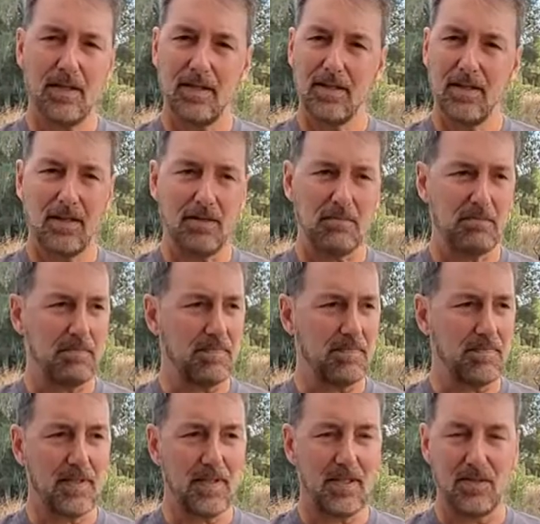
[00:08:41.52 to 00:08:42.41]
yeah,
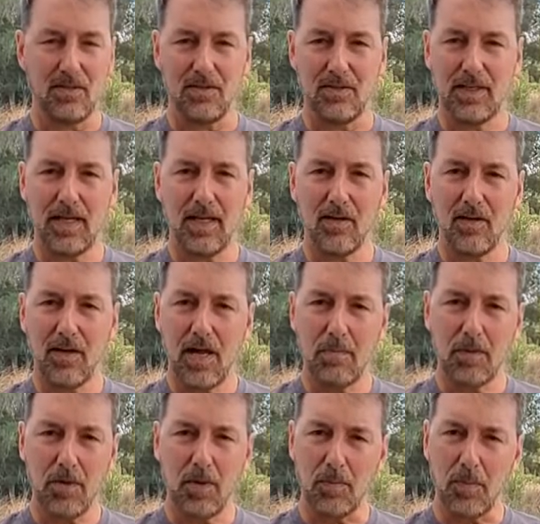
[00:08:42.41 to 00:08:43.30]
you know, get our
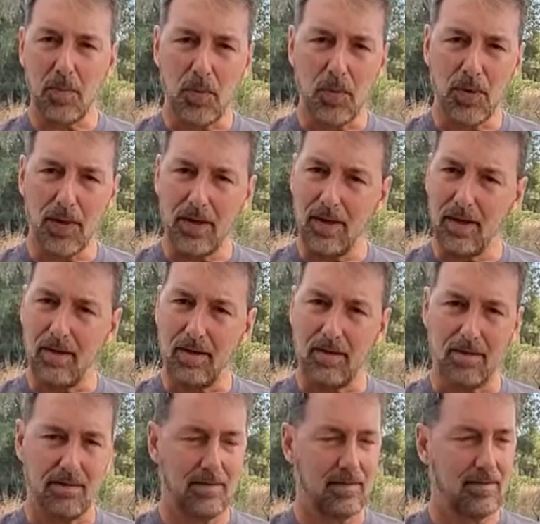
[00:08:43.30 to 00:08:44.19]
name on the board
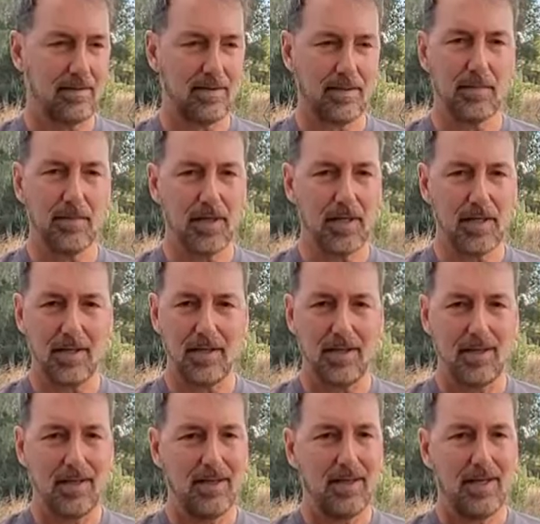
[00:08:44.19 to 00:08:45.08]
here. Somebody
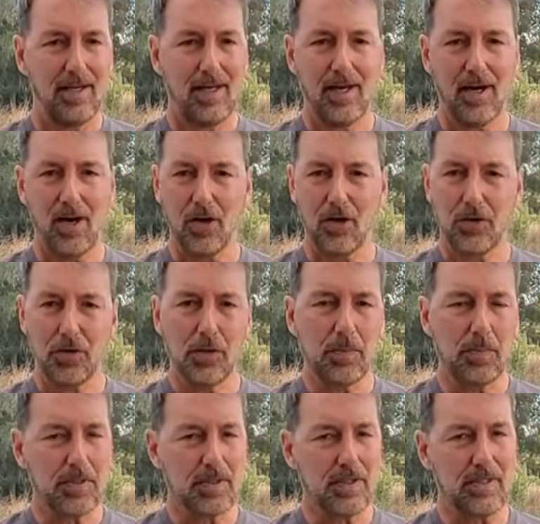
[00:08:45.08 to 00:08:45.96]
in our
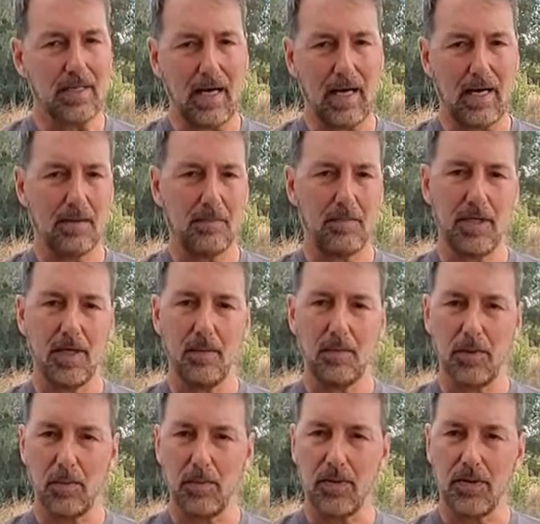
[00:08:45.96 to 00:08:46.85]
group has got to be
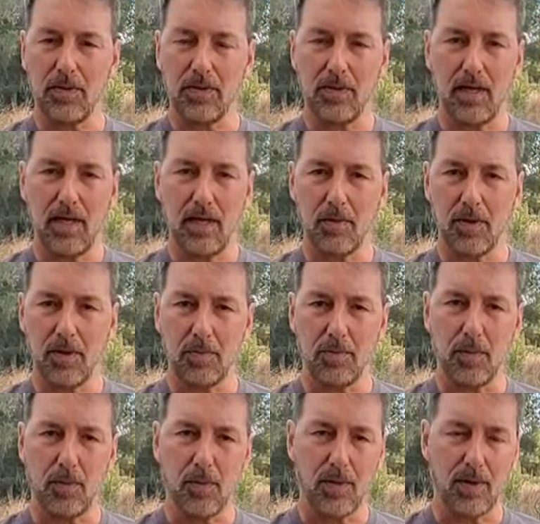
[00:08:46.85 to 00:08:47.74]
able to put their name on the
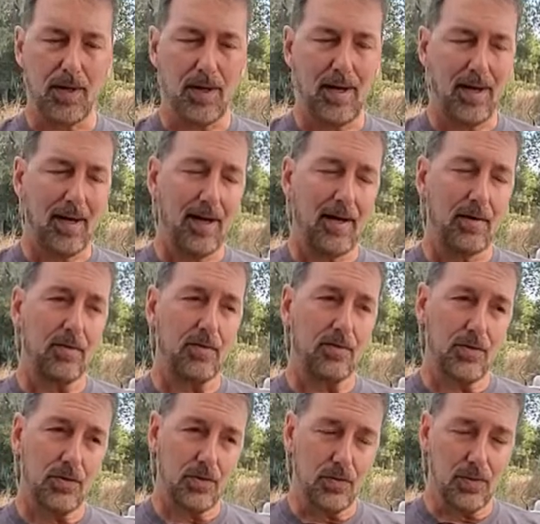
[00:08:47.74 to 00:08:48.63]
board. I
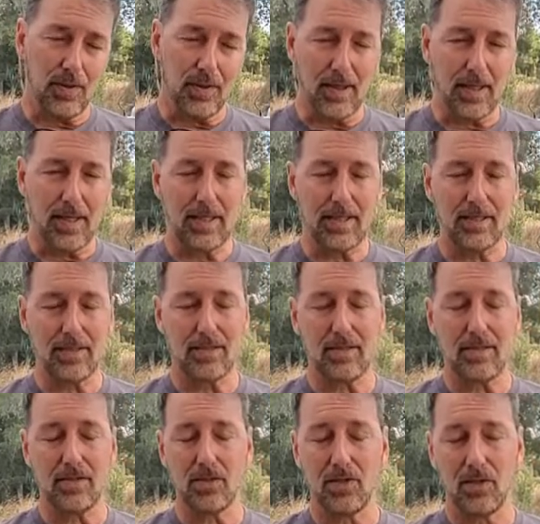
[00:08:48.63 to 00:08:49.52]
do realize
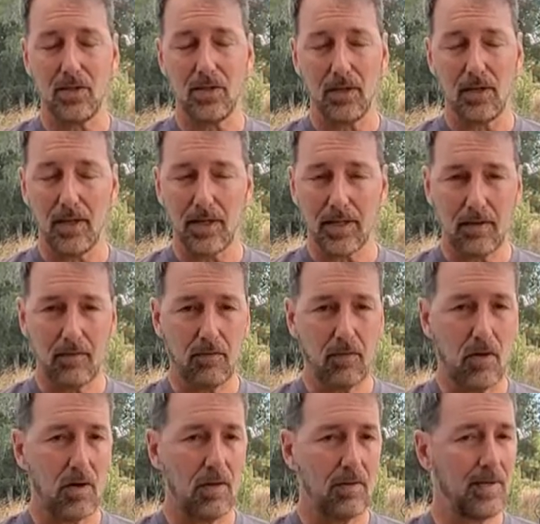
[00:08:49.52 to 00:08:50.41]
there's a little luck
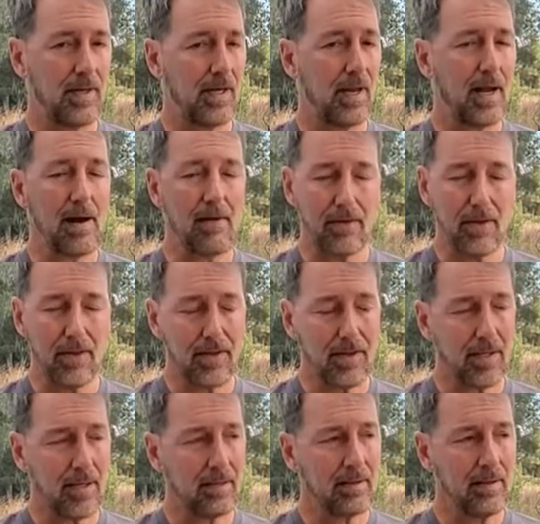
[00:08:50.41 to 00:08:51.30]
involved in
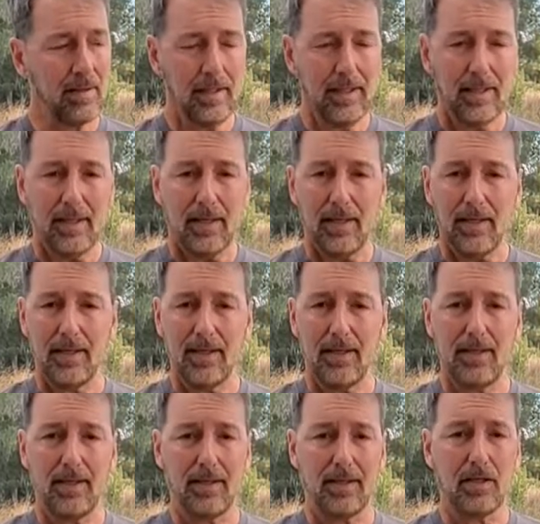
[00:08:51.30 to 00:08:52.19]
everything,
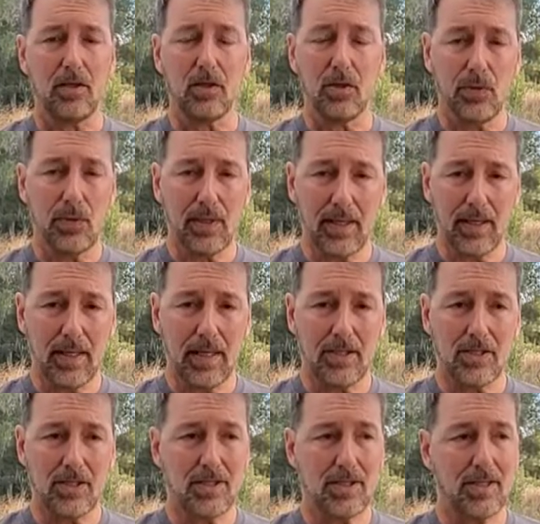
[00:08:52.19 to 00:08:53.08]
uh, including
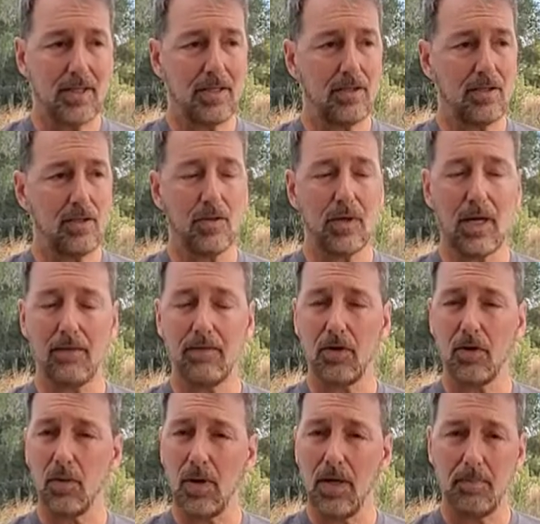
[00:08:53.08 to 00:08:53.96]
NHC. You could have a
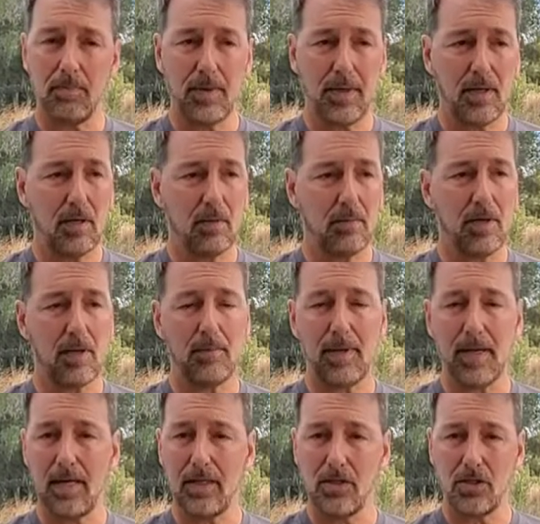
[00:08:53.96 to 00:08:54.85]
great beer, but a
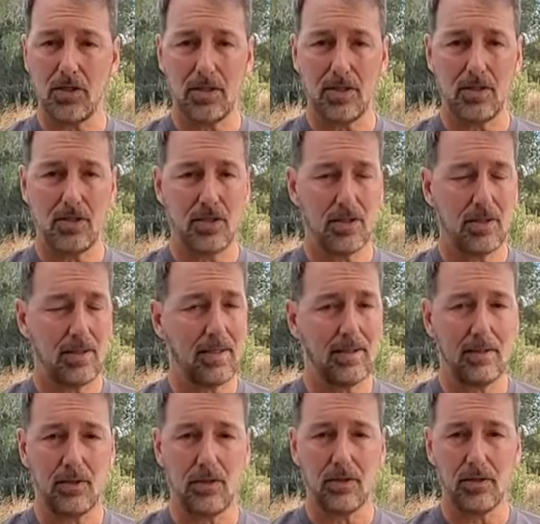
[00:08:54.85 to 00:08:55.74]
bad judge,
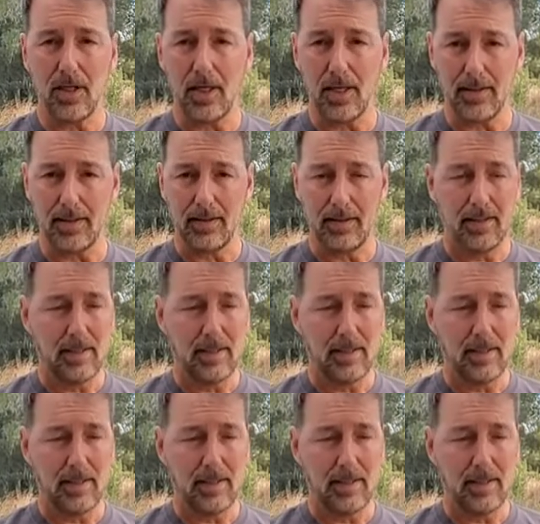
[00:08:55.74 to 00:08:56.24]
and you're done.